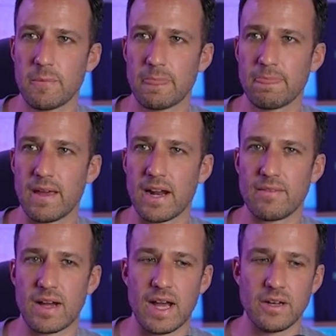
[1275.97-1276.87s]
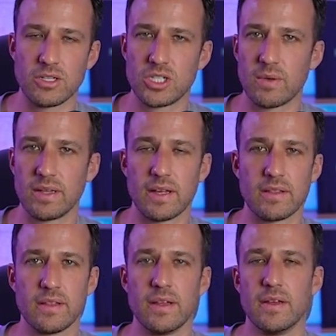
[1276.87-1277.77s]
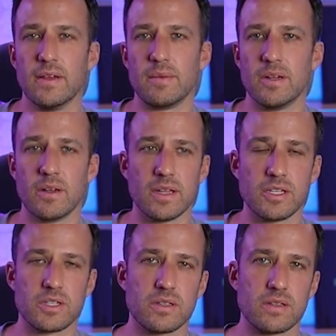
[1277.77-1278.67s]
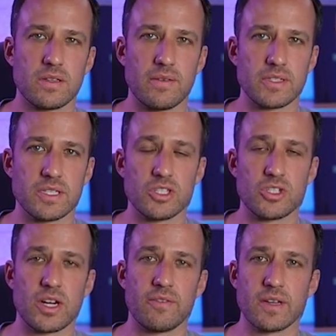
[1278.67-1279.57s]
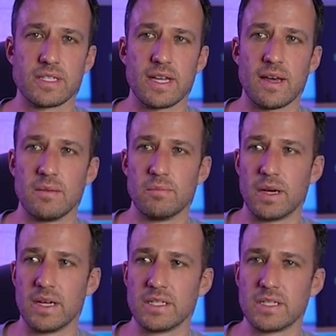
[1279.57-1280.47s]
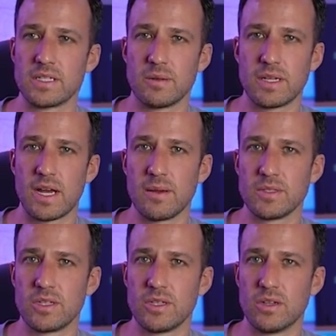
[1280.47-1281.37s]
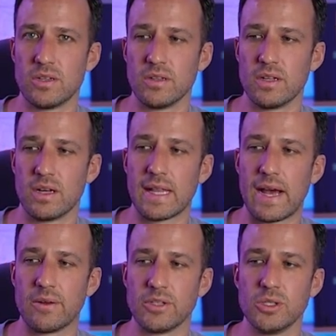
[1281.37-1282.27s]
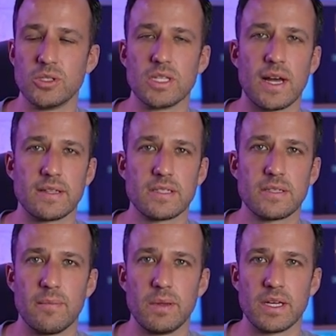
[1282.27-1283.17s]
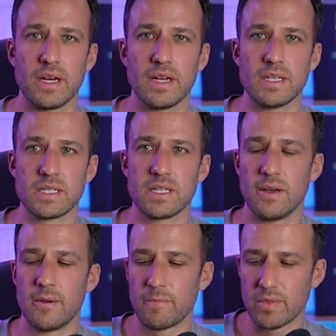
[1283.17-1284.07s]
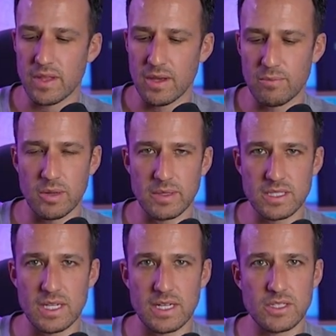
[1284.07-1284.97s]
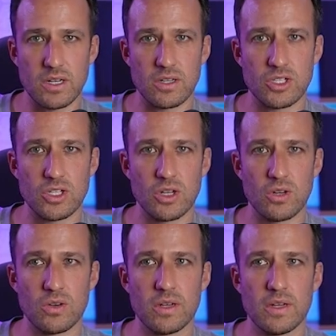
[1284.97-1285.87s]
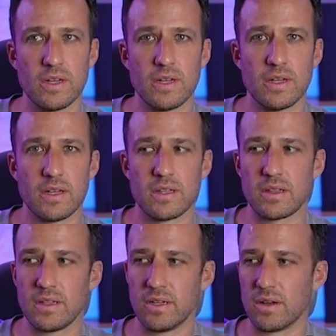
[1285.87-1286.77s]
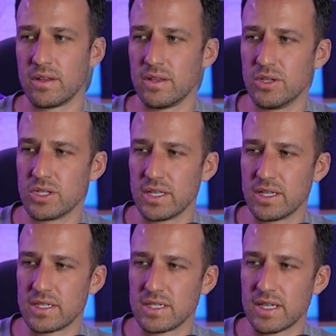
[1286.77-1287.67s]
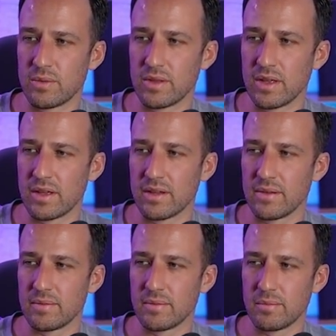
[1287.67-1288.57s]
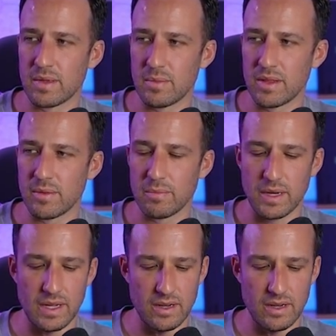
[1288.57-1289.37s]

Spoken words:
that have a high no-show rate, that they obviously should try to fix that, but sometimes they'll allow 2 slots because the appointment slots are so, usually this is like with maybe their meeting